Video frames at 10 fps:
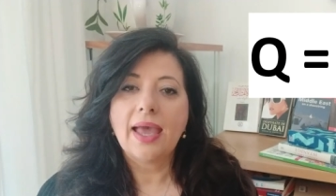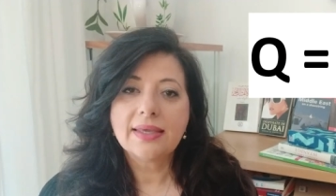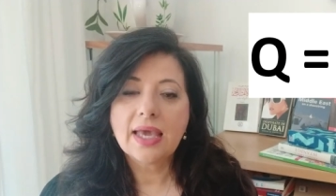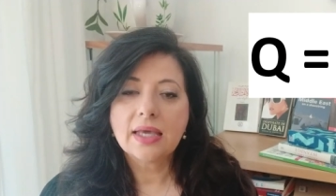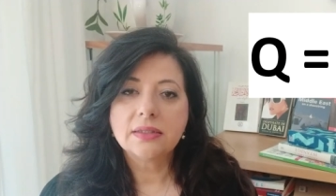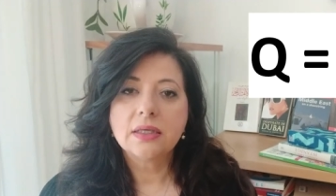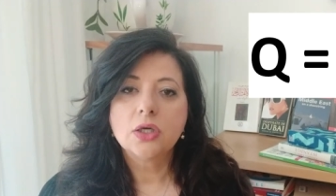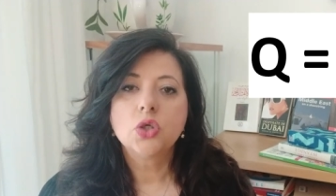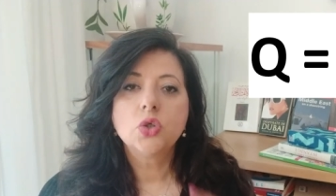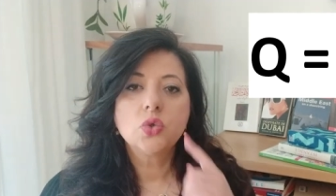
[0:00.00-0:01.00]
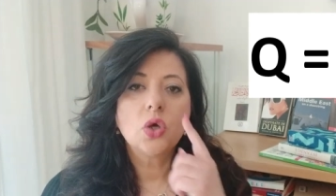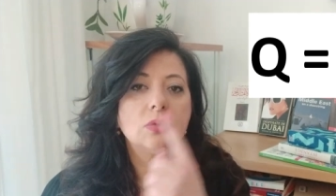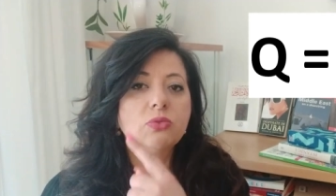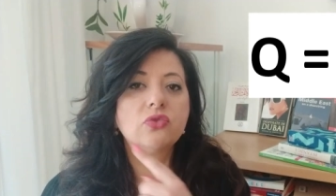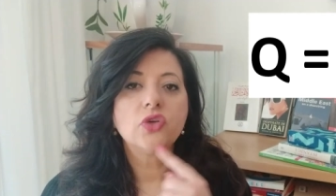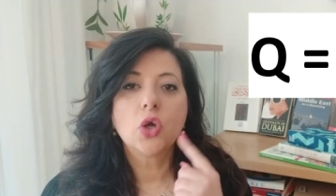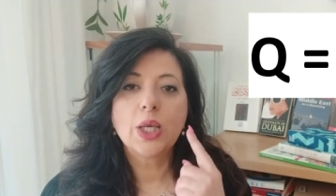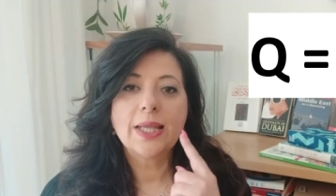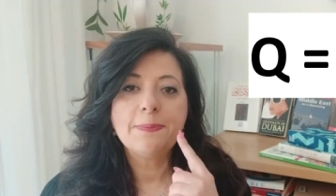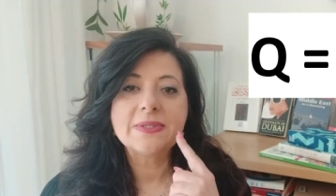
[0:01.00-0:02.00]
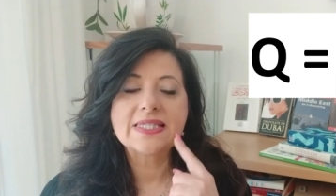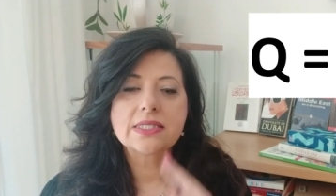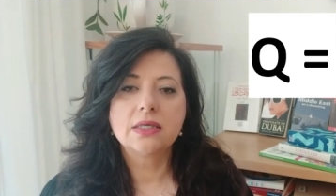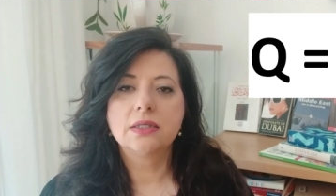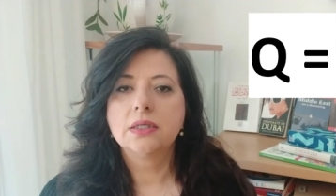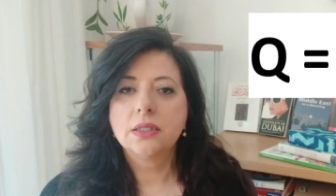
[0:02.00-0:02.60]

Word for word: Again, you don't move your lips,